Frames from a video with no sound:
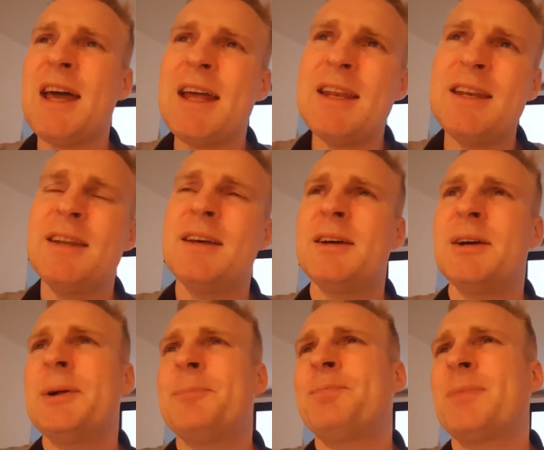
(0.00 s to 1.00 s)
and
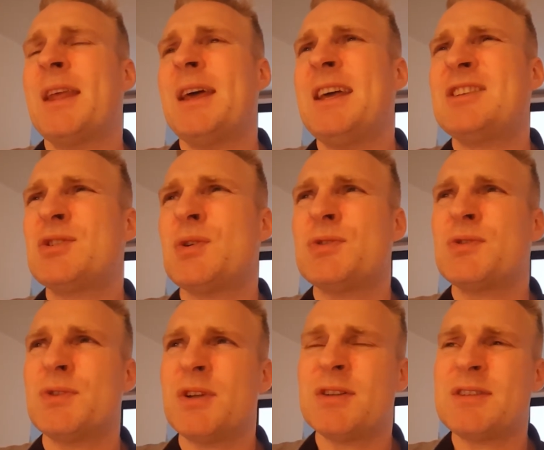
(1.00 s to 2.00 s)
it's
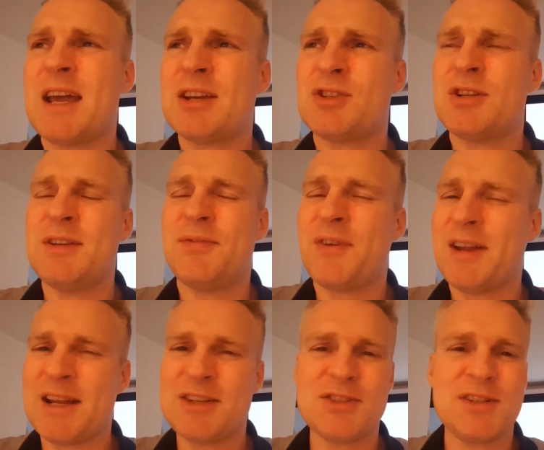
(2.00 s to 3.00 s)
also not actually
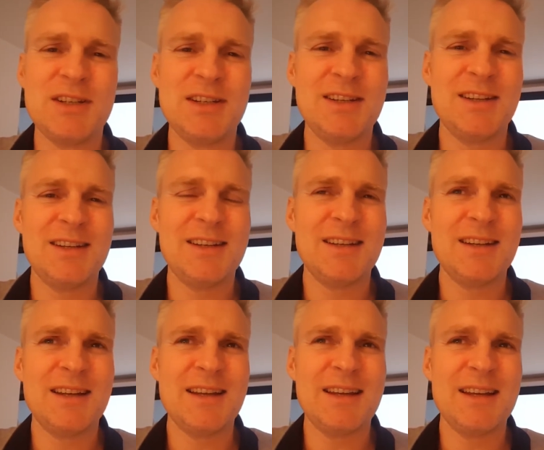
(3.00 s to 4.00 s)
financially
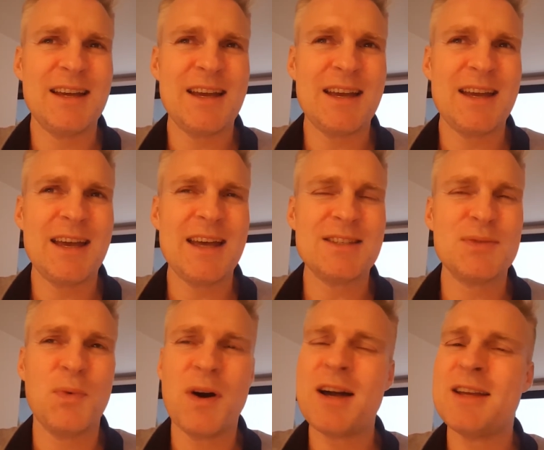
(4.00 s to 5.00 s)
as
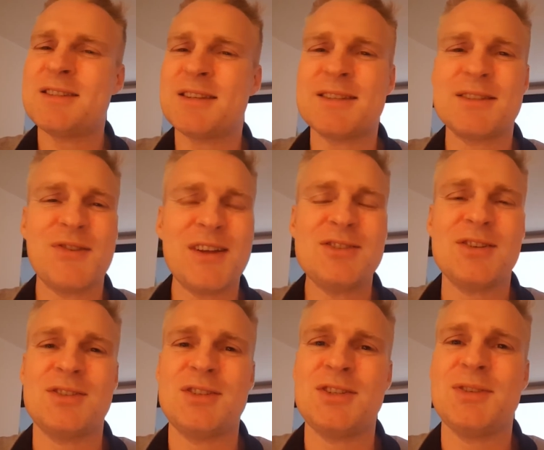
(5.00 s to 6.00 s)
wise a
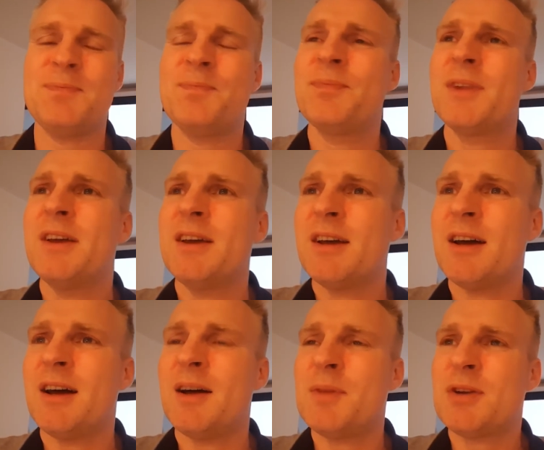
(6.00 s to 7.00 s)
strategy
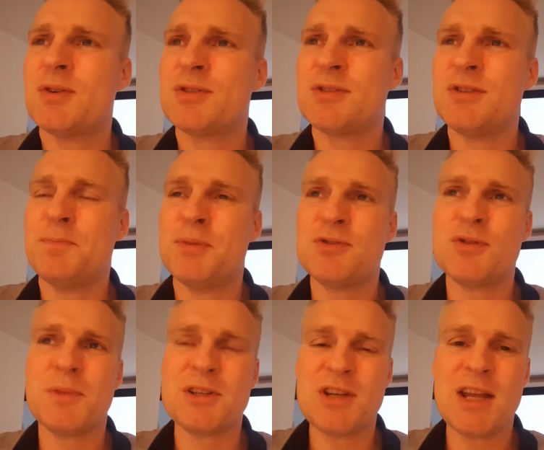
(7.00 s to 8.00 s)
uh, because you put
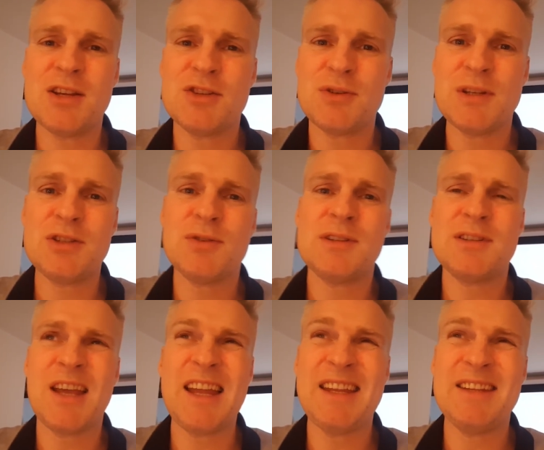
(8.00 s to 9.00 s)
so much energy into
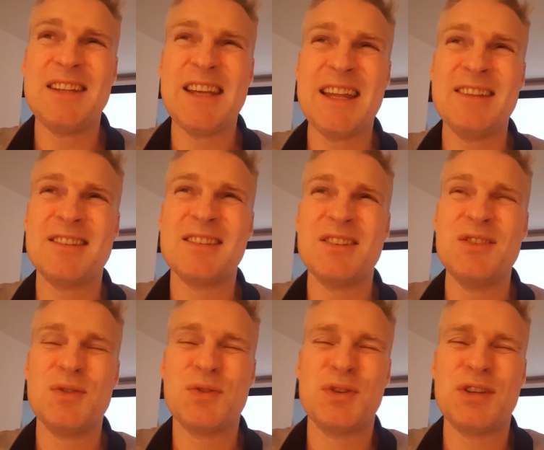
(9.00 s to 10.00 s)
it and in the end
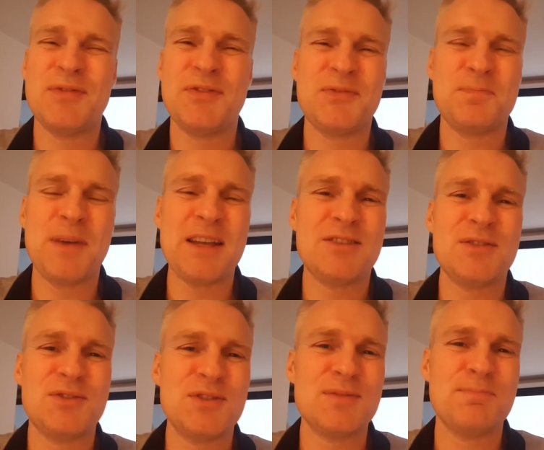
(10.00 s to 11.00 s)
you could have better
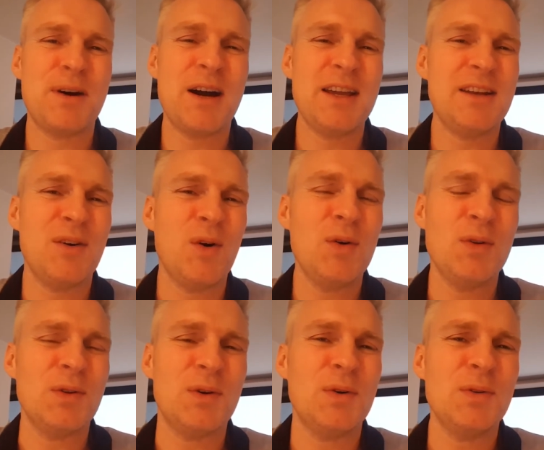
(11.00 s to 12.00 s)
just buy and
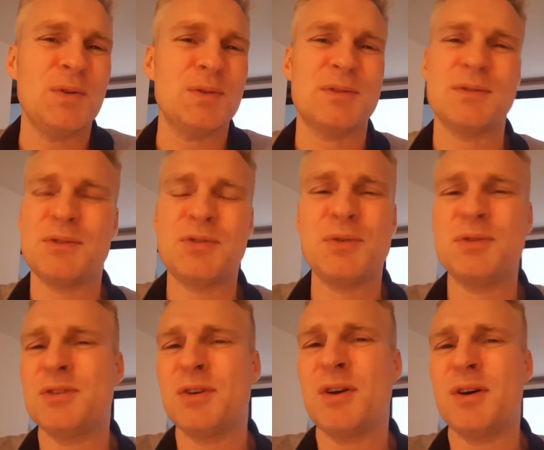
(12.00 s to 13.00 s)
hold, hold through
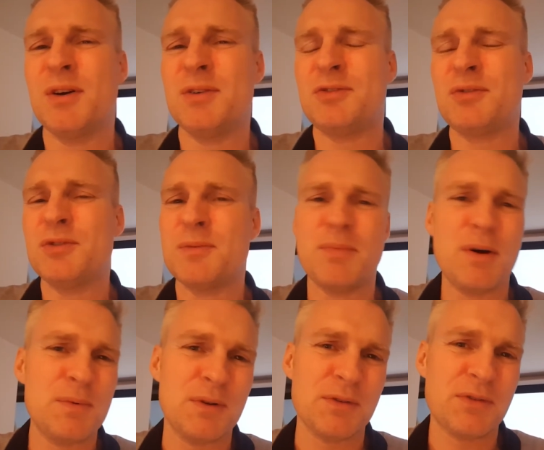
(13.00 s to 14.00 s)
the through the
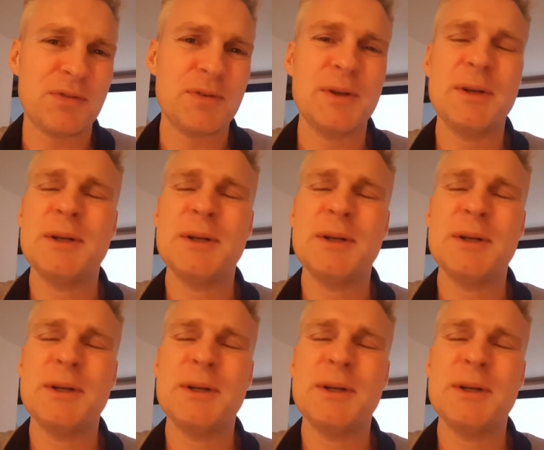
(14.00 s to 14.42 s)
bubbles